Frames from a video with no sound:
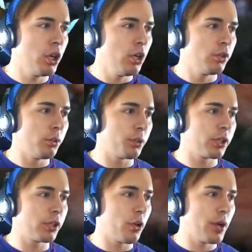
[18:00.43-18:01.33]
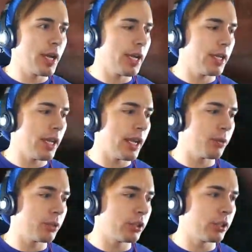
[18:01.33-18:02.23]
So we're going to go ahead and we're
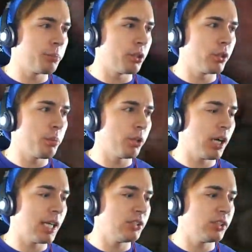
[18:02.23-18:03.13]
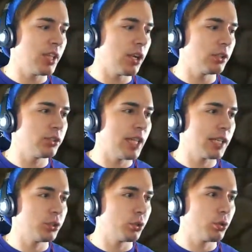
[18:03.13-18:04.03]
going to build up our Icy Talon stacks
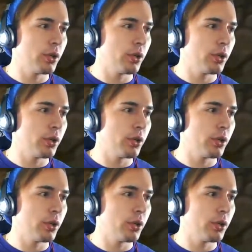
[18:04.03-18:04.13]
real quick.